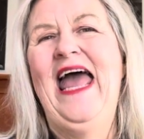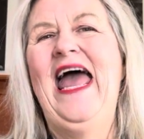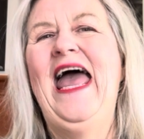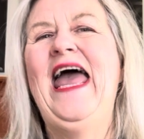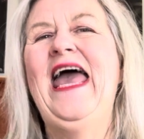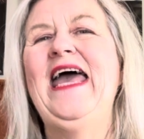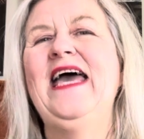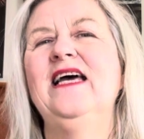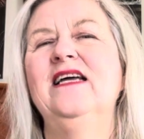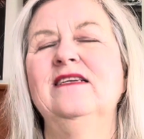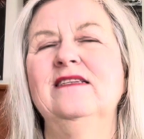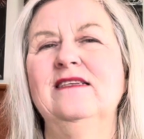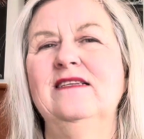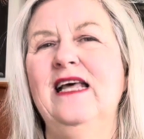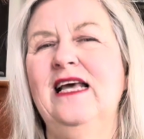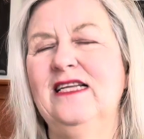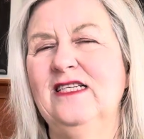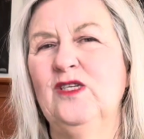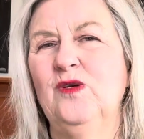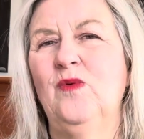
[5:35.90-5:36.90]
And
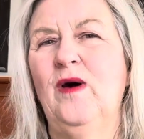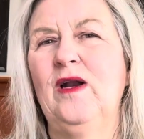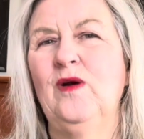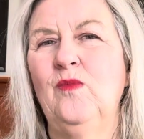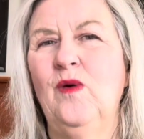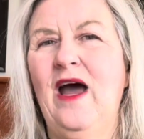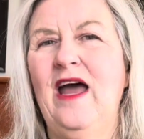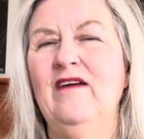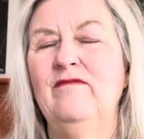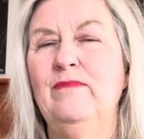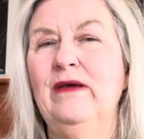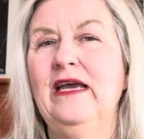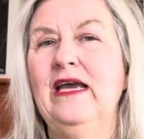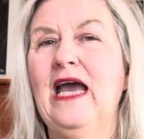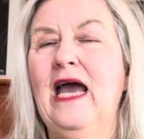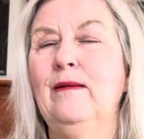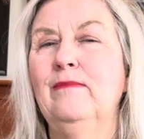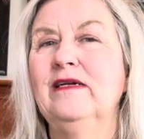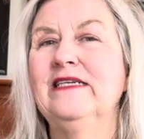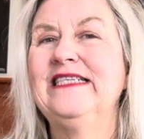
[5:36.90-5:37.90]
that's one way of being
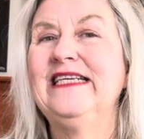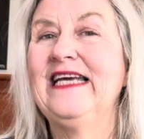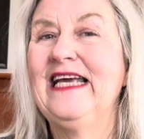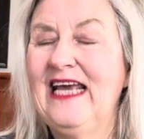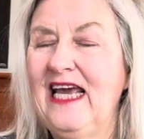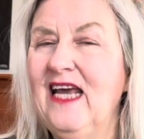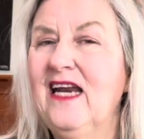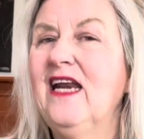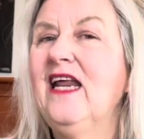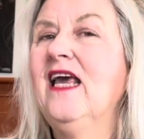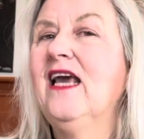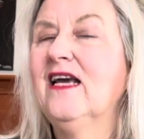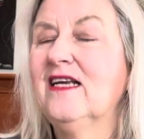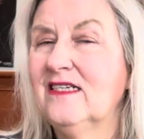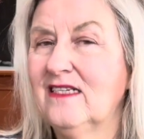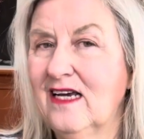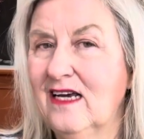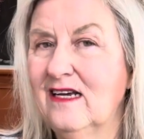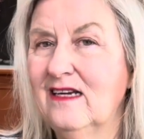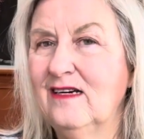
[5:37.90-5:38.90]
able to connect
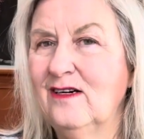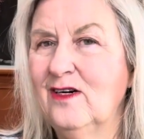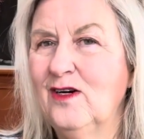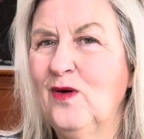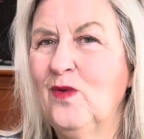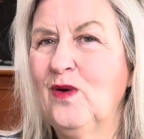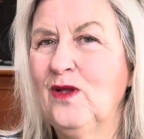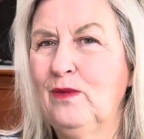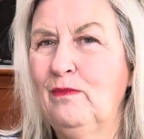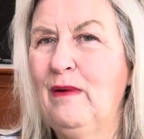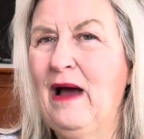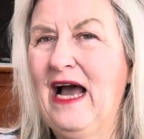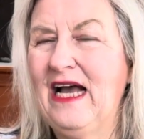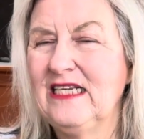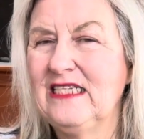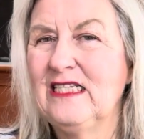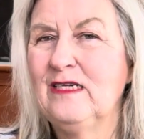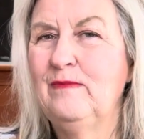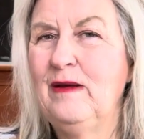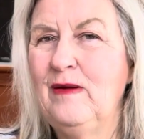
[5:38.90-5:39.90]
in with
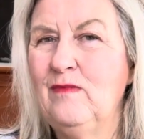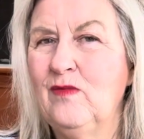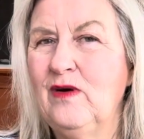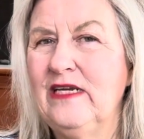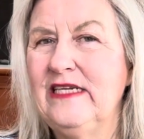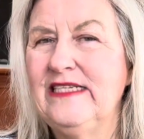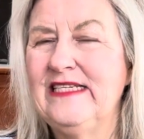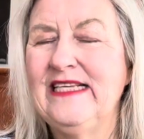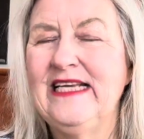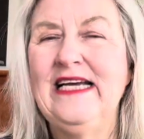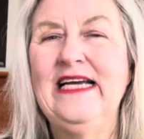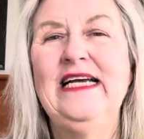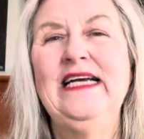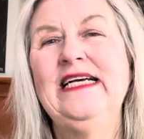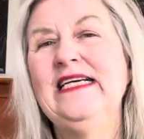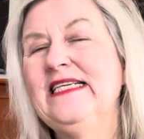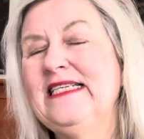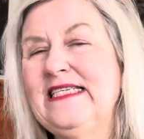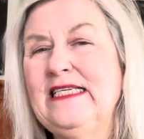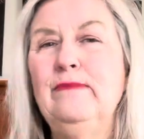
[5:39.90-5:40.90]
past memories.
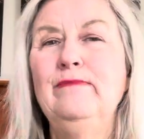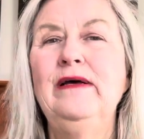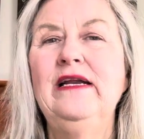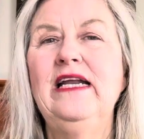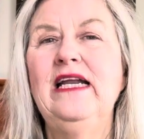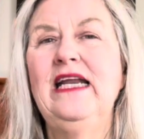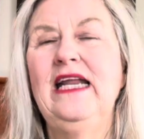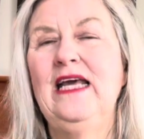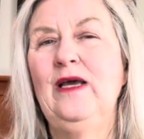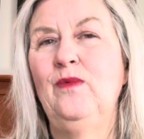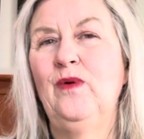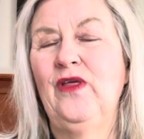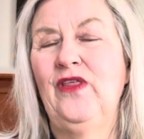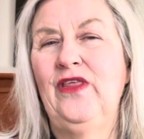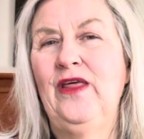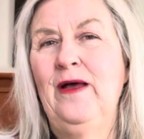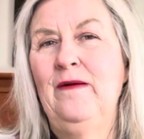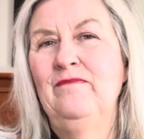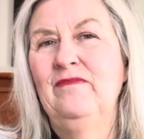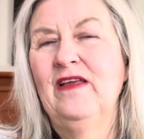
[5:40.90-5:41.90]
Similarly, with
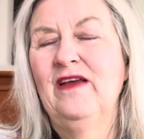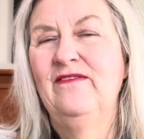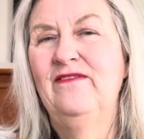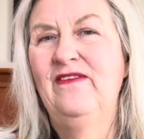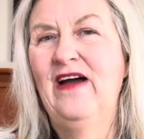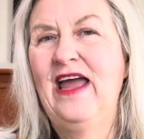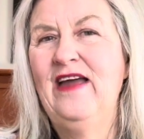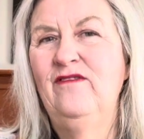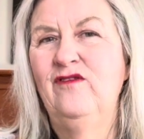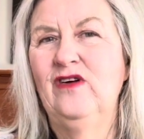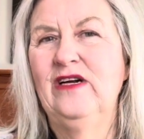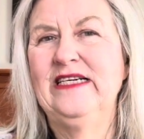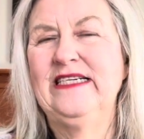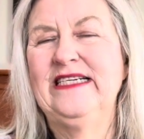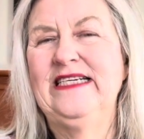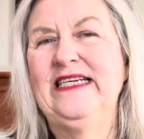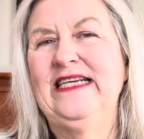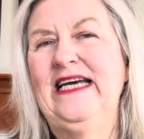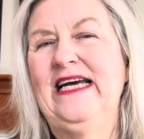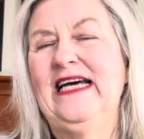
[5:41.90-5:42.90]
favourite
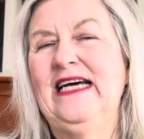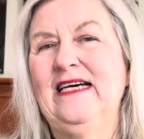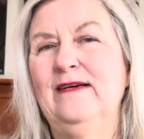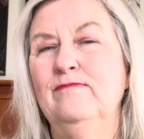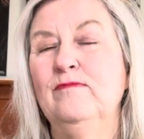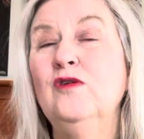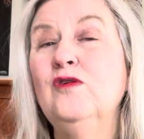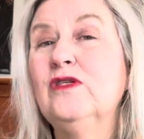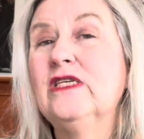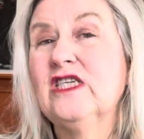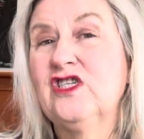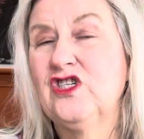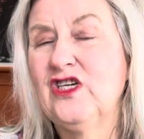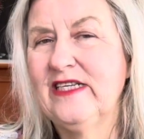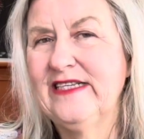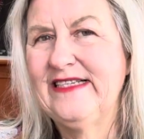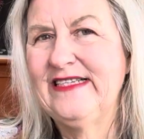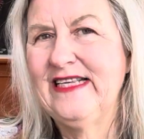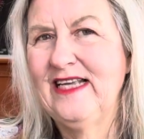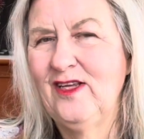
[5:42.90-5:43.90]

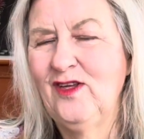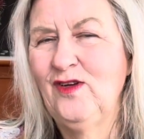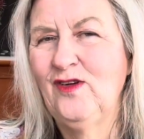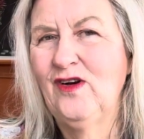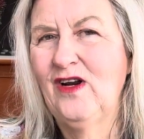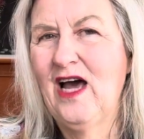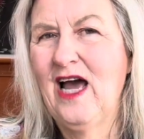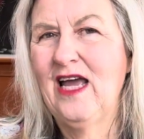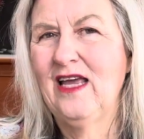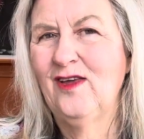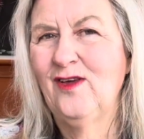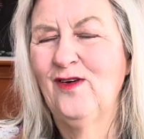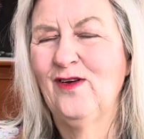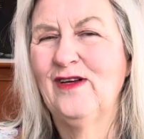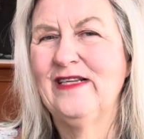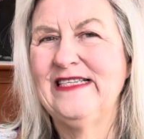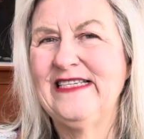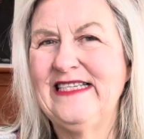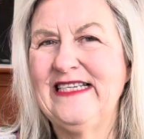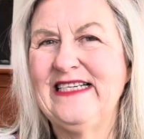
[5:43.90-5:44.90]
musicians that you like, you
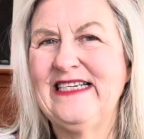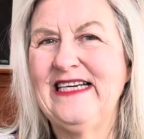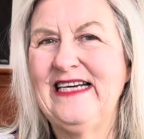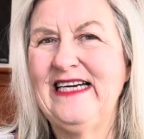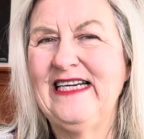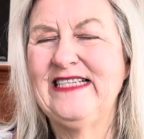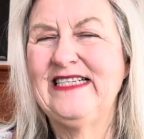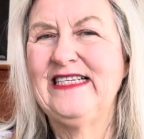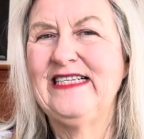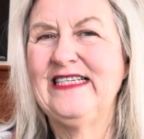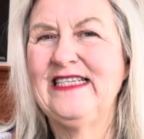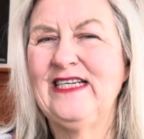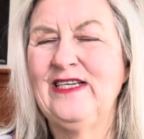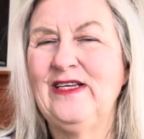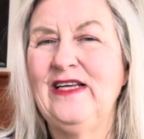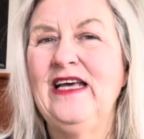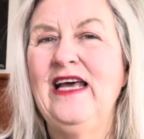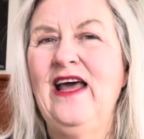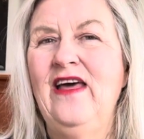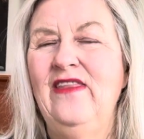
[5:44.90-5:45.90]
can sit and listen to
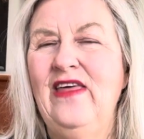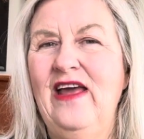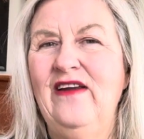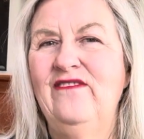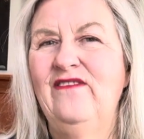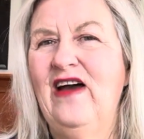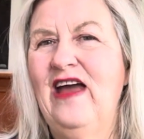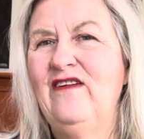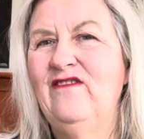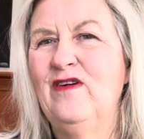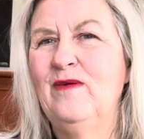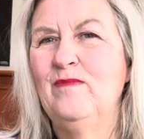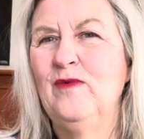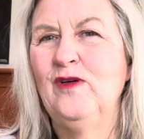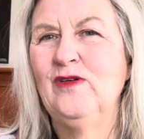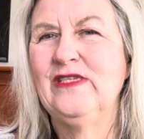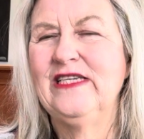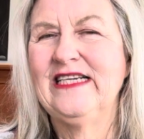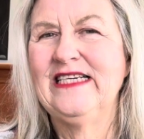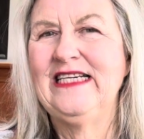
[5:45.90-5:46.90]
that favourite
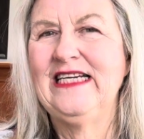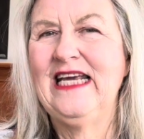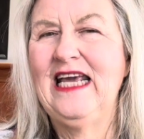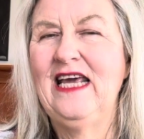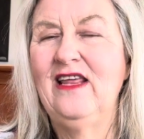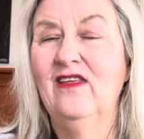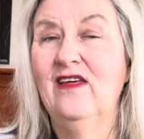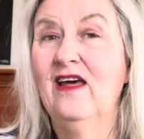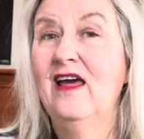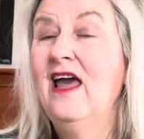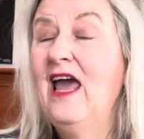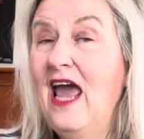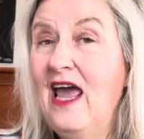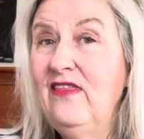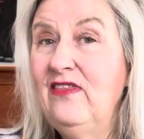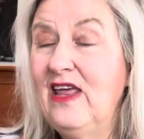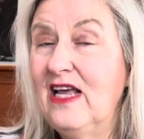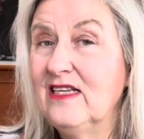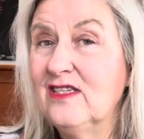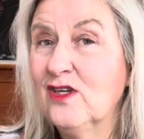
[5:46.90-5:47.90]
music together, and
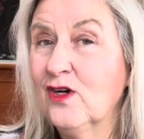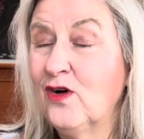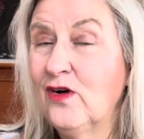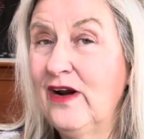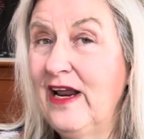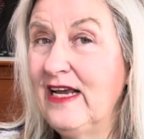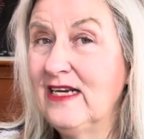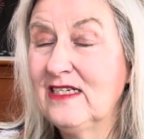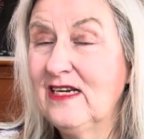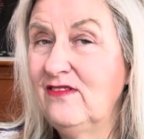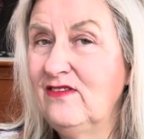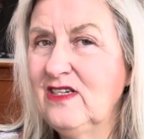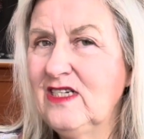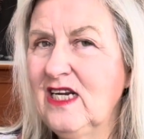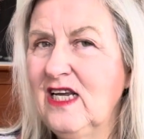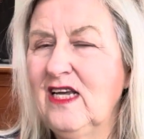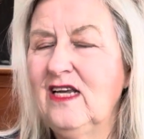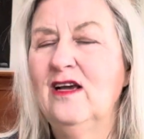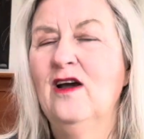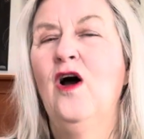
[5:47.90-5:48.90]
that's a good
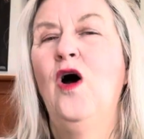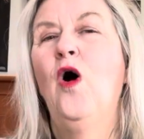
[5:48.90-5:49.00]
activity.